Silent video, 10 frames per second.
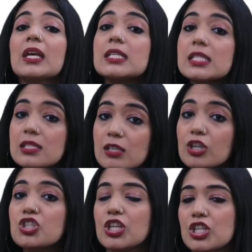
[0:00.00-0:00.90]

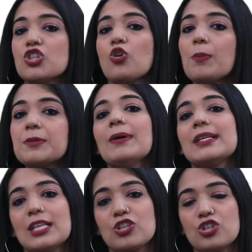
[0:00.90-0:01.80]
Search engine
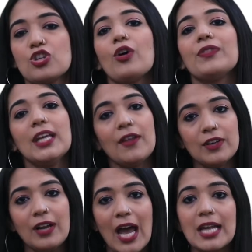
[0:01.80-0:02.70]
optimization, on the
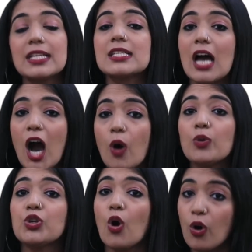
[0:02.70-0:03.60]
other hand, is how
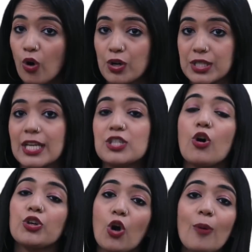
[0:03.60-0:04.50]
your content
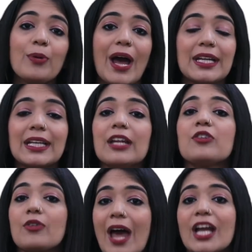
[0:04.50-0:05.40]
or your brand
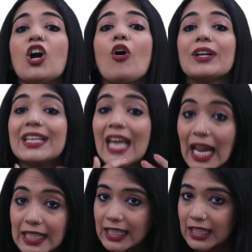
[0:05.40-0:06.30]
can rank
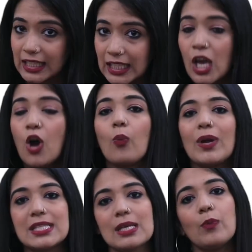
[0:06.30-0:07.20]
organically
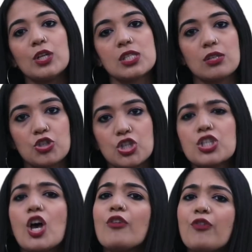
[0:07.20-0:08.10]
when someone
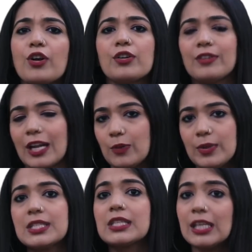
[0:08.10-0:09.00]
searches for a
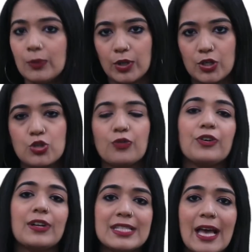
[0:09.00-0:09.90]
relevant keyword. So for
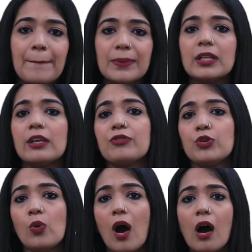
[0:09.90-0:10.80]
example, if
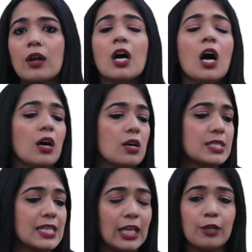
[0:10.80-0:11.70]
you are
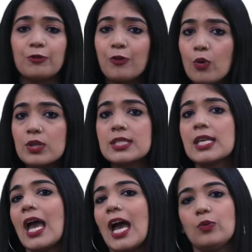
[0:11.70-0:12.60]
selling phones
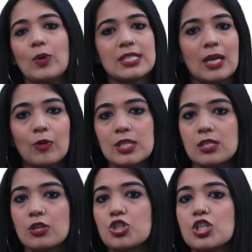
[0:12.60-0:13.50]
and when someone
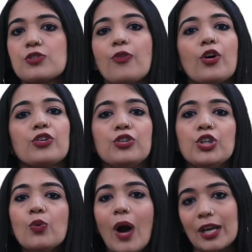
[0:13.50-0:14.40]
searches for
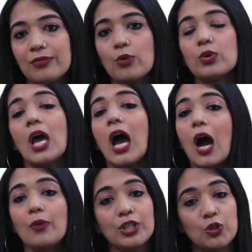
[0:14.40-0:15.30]
new iPhone,
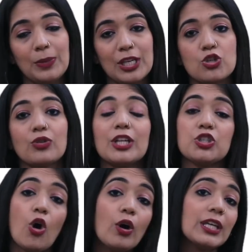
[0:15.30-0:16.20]
how can you make sure that
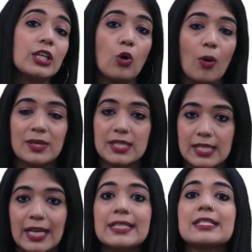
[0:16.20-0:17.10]
your e-commerce
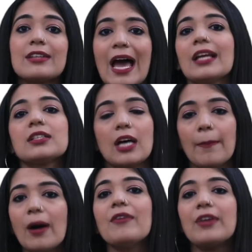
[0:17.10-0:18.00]
sites rank
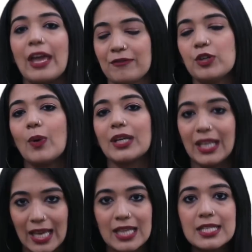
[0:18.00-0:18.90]
above everyone
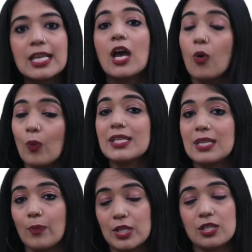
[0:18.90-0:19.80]
else when
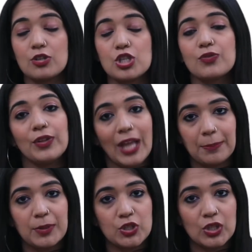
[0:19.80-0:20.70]
someone searches for
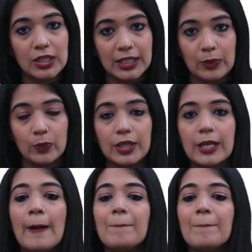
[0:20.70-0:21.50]
that particular keyword?